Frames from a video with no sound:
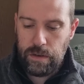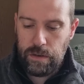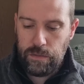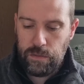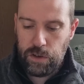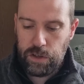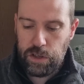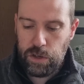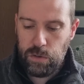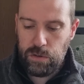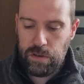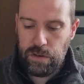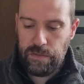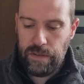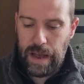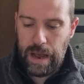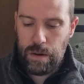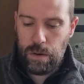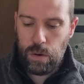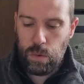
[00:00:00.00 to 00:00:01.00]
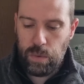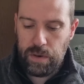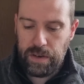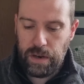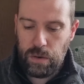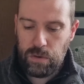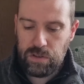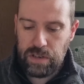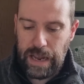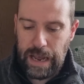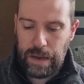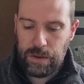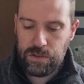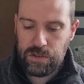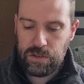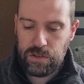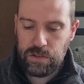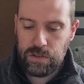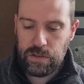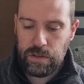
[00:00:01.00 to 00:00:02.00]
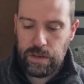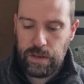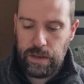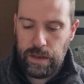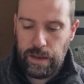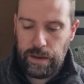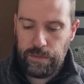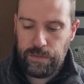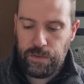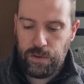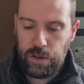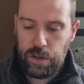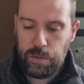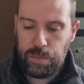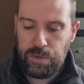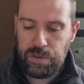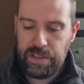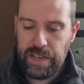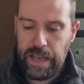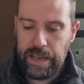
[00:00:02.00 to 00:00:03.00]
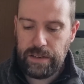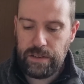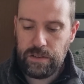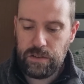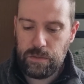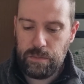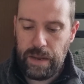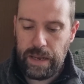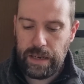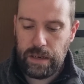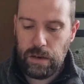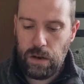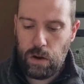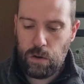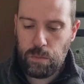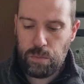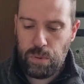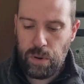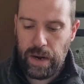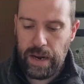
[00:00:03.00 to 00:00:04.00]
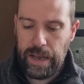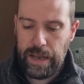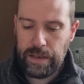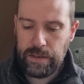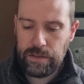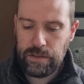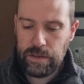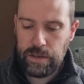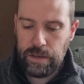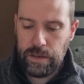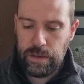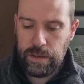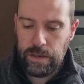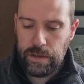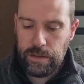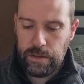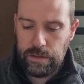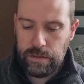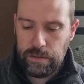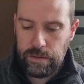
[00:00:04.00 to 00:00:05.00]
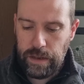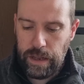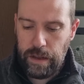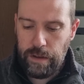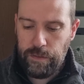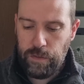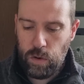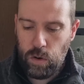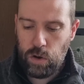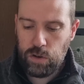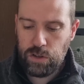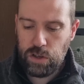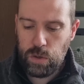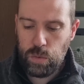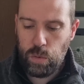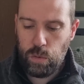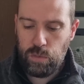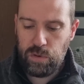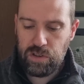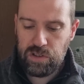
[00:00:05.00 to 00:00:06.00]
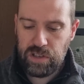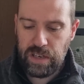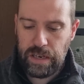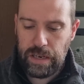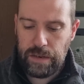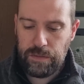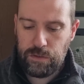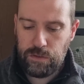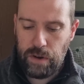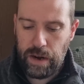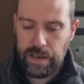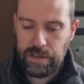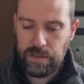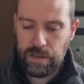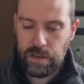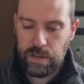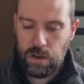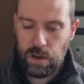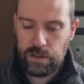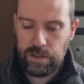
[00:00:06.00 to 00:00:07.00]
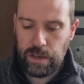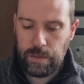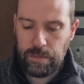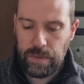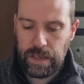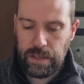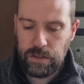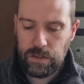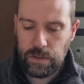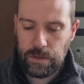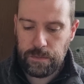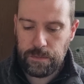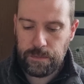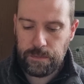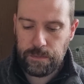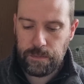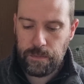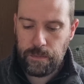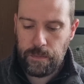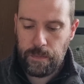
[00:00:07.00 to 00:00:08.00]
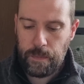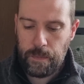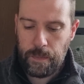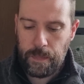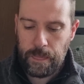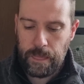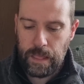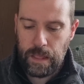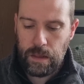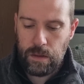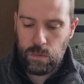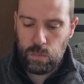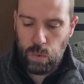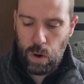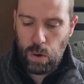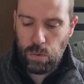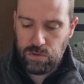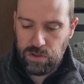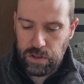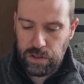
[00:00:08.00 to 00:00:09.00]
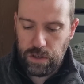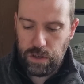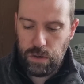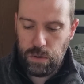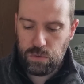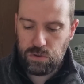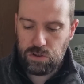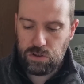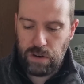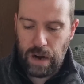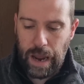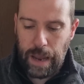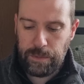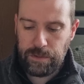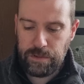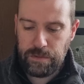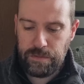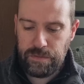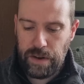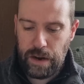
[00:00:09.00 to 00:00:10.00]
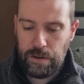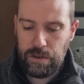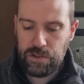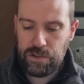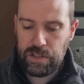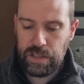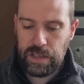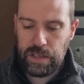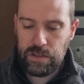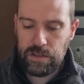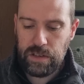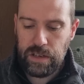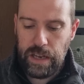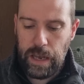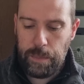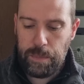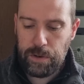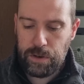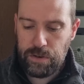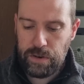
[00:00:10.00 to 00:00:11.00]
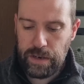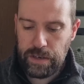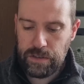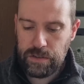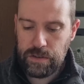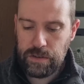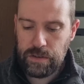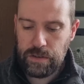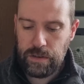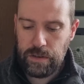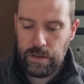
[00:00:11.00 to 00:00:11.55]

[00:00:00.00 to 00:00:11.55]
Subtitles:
For you devour widows' houses, and for a pretence make long prayers. Therefore you will receive greater condemnation. Woe to you, scribes and Pharisees, hypocrites!